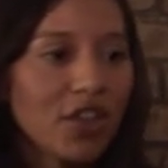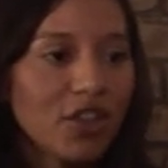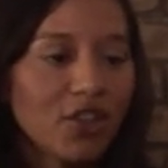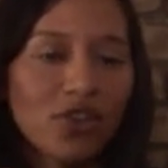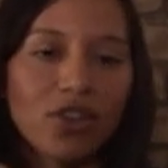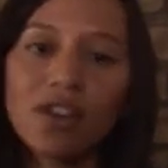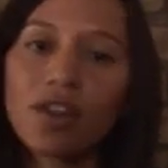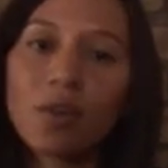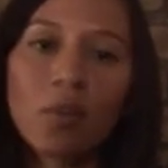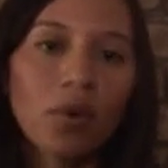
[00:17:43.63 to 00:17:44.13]
you
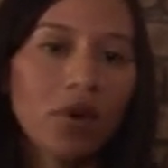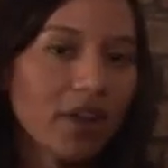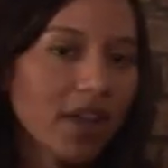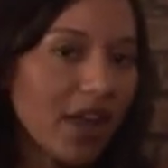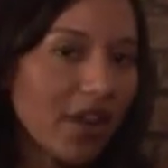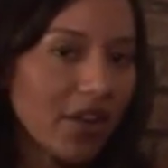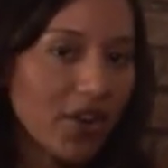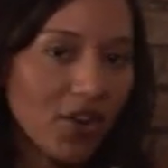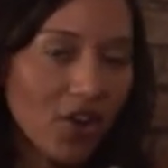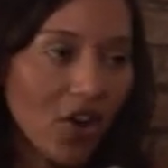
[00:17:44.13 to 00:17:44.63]
need to work
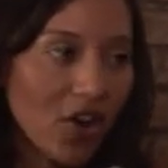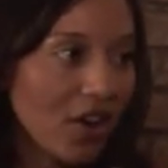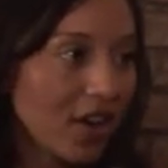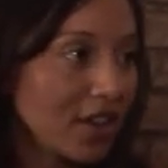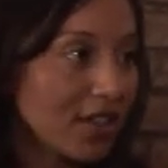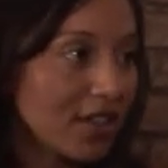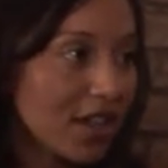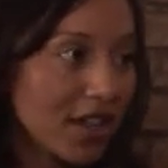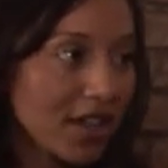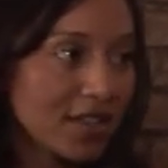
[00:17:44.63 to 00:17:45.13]
out your heart
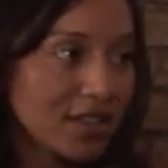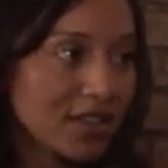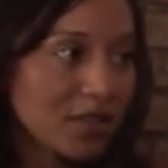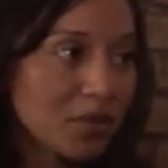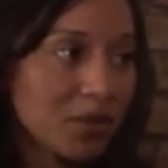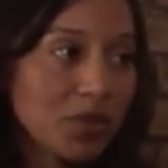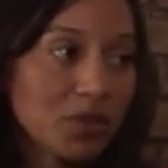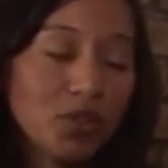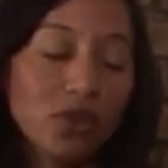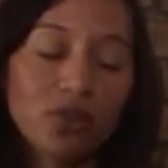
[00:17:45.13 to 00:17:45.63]
and lungs
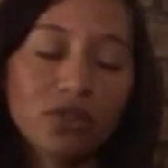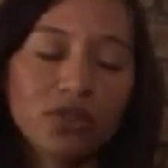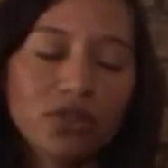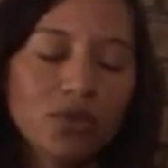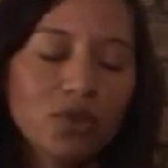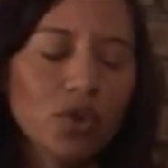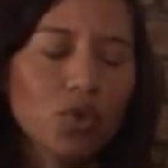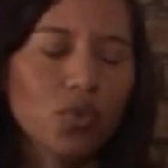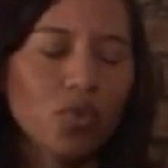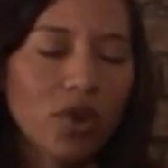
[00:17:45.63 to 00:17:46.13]
which you'll
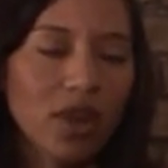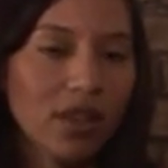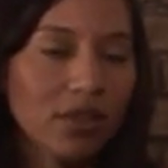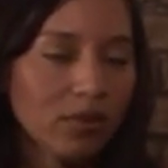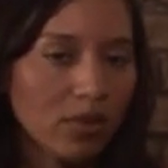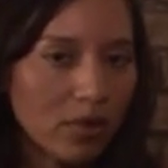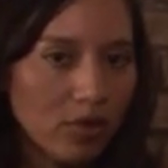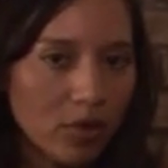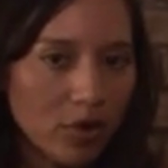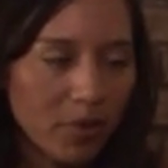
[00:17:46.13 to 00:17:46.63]
do great
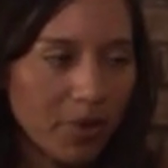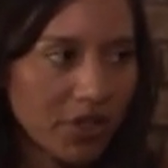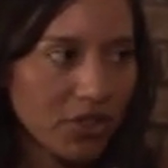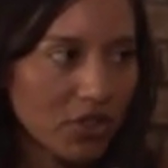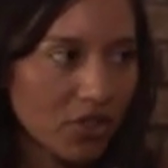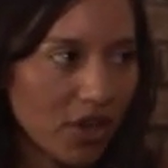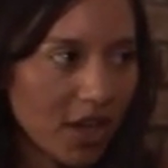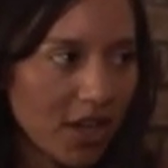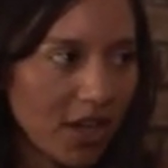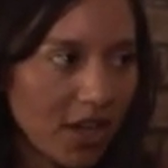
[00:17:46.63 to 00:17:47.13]
through aerobic
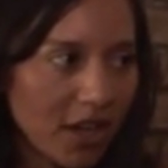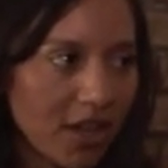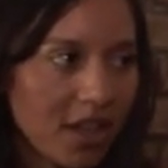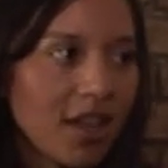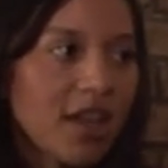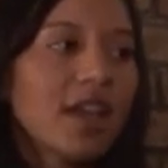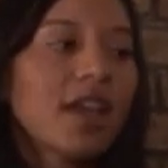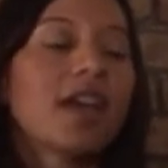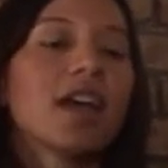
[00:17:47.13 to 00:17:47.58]
training yeah